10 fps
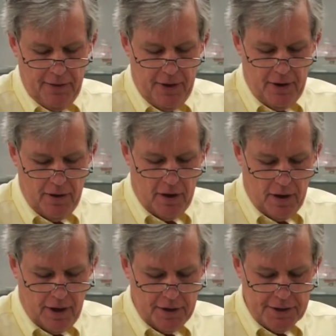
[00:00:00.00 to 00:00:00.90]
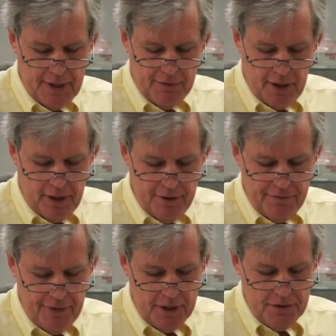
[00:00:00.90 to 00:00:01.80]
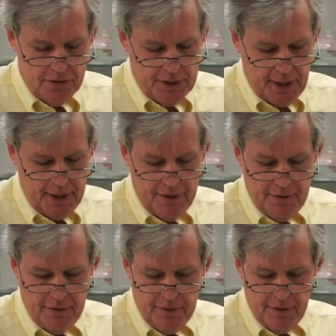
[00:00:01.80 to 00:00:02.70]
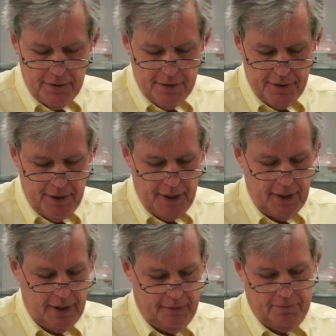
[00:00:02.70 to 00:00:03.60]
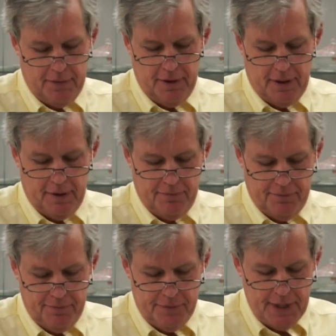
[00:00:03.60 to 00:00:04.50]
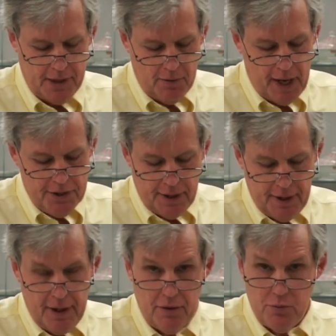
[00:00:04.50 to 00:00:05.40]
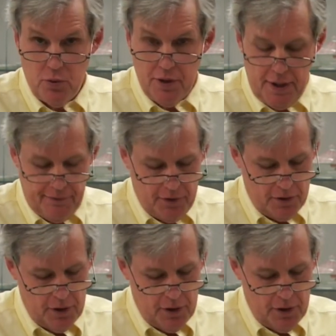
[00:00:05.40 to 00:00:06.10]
There are several other features in the decoration that are worthy of your